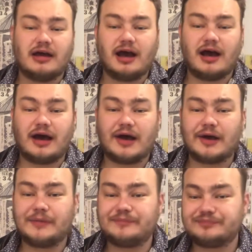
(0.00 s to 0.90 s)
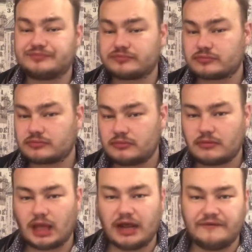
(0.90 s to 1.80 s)

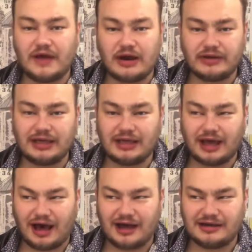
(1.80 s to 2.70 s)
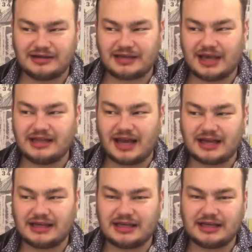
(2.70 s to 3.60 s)
and very
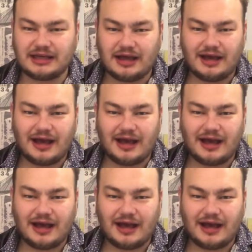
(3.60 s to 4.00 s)
un-K-9-y